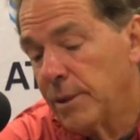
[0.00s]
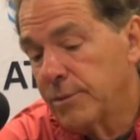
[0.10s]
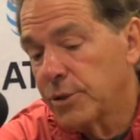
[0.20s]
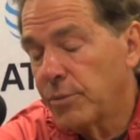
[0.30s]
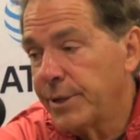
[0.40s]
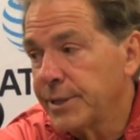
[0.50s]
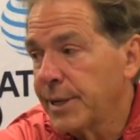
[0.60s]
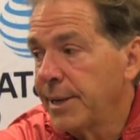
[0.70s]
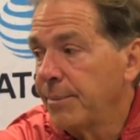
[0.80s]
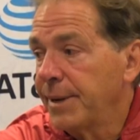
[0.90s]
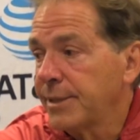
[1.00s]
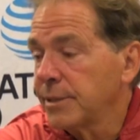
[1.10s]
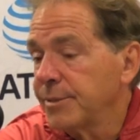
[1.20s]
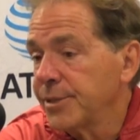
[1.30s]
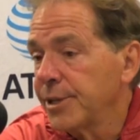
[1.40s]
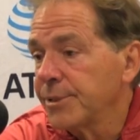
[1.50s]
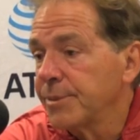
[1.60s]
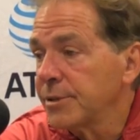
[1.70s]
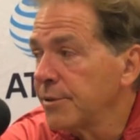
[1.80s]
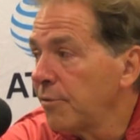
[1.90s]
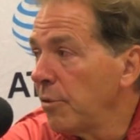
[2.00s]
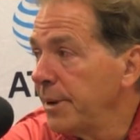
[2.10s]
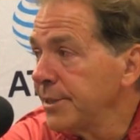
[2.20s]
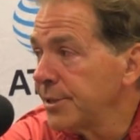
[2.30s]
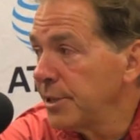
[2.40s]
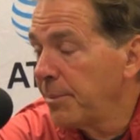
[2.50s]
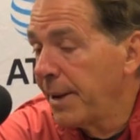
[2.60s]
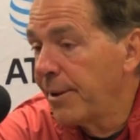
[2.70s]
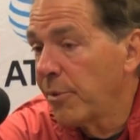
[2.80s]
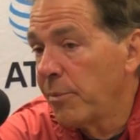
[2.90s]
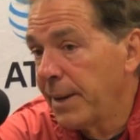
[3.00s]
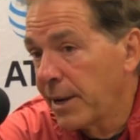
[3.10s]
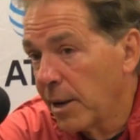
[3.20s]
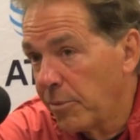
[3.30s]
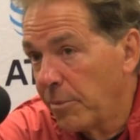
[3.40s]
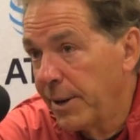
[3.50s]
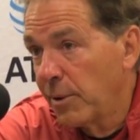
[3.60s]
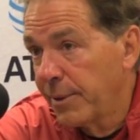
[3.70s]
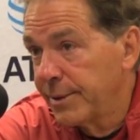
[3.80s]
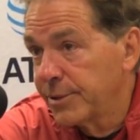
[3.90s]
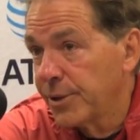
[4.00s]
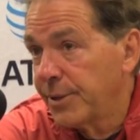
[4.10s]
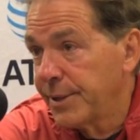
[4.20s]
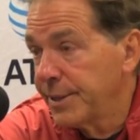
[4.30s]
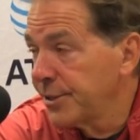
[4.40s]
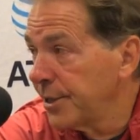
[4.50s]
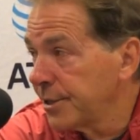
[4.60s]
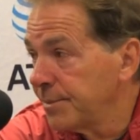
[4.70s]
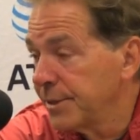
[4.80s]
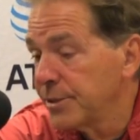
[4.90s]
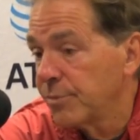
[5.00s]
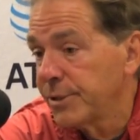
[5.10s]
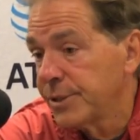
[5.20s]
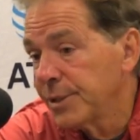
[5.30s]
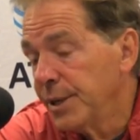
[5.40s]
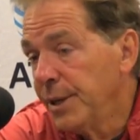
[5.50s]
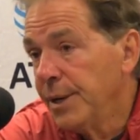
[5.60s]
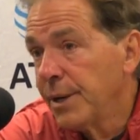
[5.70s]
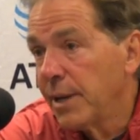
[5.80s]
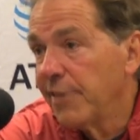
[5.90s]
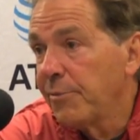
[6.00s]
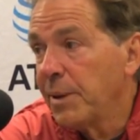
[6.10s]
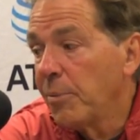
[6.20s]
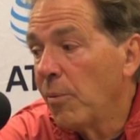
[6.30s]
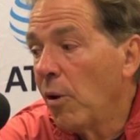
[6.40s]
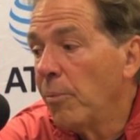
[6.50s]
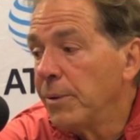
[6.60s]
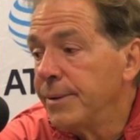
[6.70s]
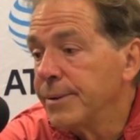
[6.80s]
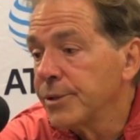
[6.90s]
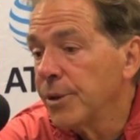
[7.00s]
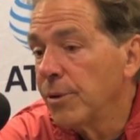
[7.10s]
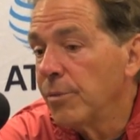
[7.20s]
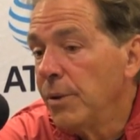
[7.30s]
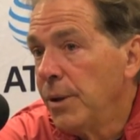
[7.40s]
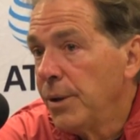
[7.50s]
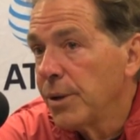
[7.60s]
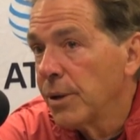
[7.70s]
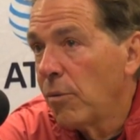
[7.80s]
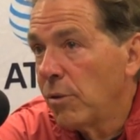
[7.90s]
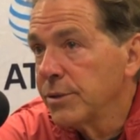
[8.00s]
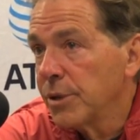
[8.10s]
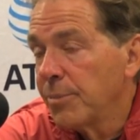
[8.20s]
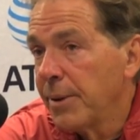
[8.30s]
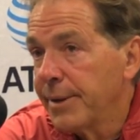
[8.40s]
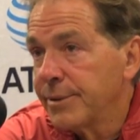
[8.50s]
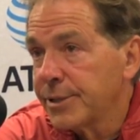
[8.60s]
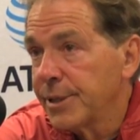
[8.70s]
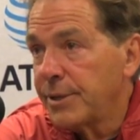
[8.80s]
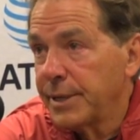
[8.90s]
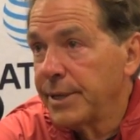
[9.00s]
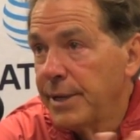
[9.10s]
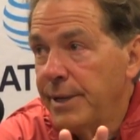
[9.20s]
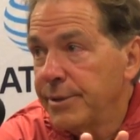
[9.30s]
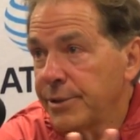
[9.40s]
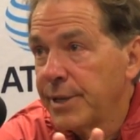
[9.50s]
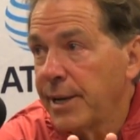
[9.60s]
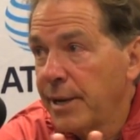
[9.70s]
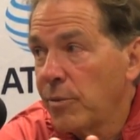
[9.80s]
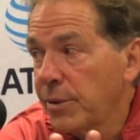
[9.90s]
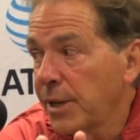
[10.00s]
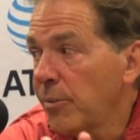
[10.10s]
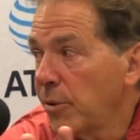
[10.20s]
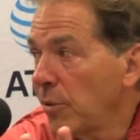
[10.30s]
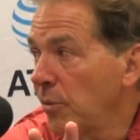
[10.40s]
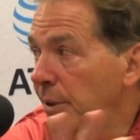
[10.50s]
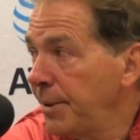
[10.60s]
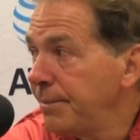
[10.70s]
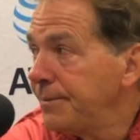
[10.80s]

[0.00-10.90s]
so we just had to make some adjustments to formation in the boundary. We made a couple of mental errors on the adjustments, which left people open. So, once our players settled into understanding what they were doing,